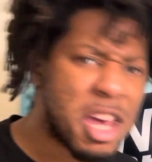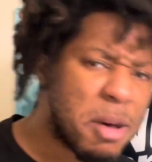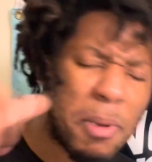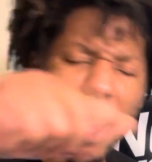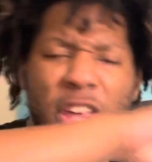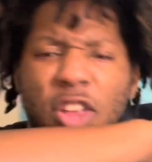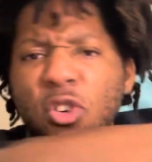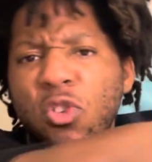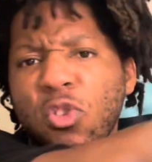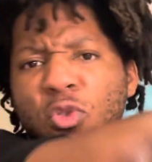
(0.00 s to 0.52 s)

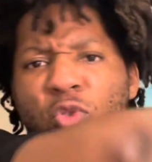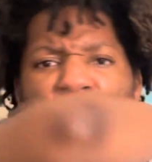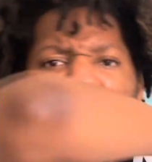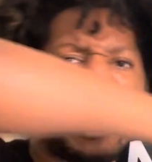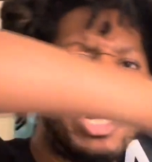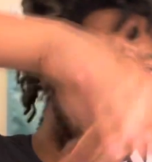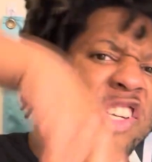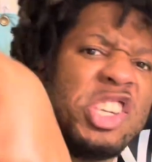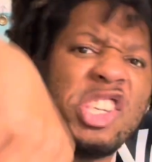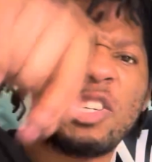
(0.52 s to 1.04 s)
Michael
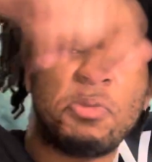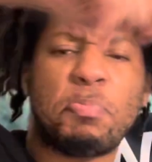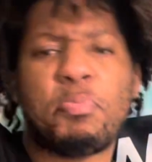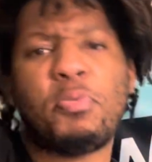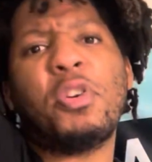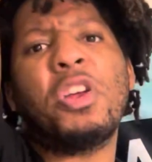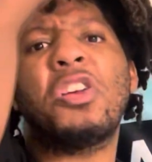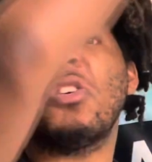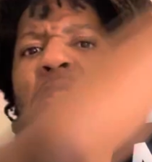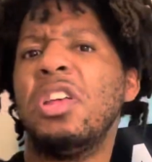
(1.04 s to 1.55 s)
Grady
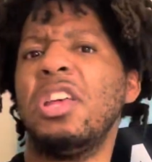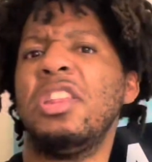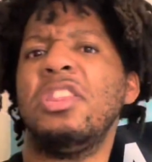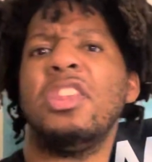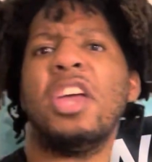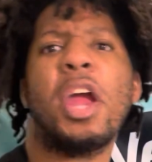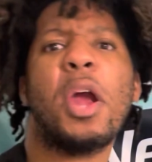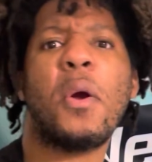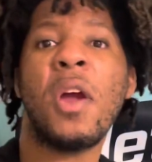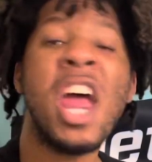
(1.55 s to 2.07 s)
sprinkle in
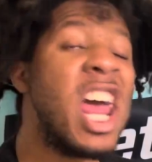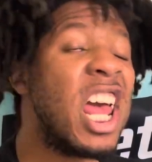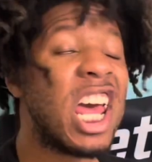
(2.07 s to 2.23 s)
there